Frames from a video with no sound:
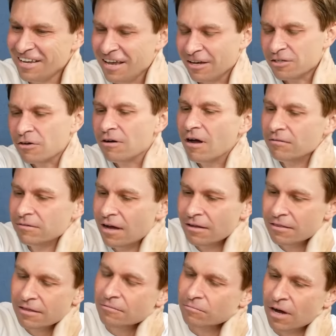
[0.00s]
Yeah, so I
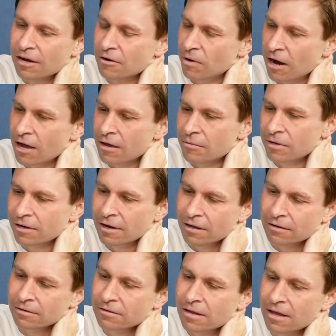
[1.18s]
think
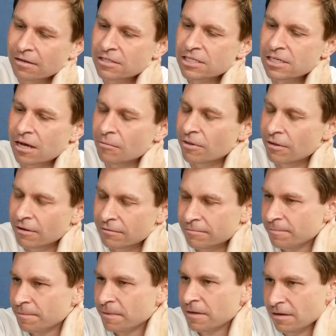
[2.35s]
microbiome and some of the
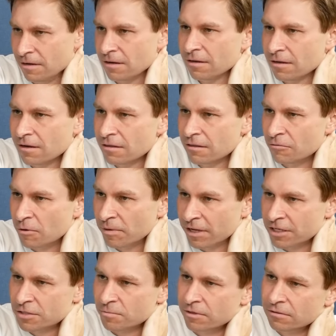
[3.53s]

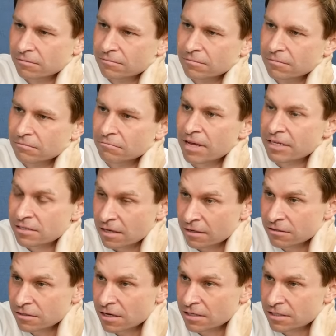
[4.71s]
replacement makes
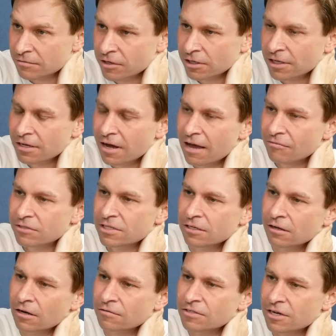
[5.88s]
sense scientifically. I haven't seen a
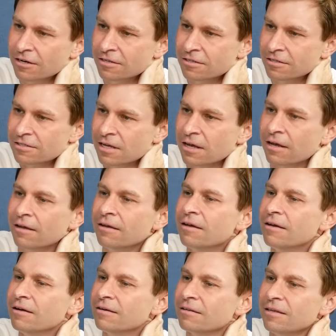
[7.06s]
lot of studies that say
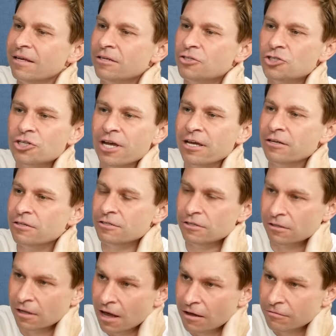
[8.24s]
it changes
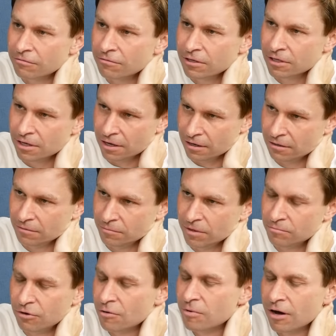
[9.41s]
your life yet,
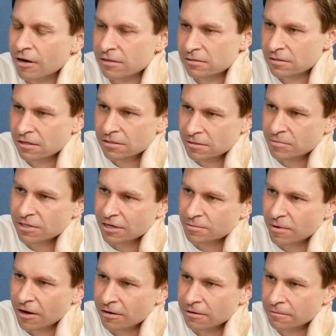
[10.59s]
but probiotics, there's some science behind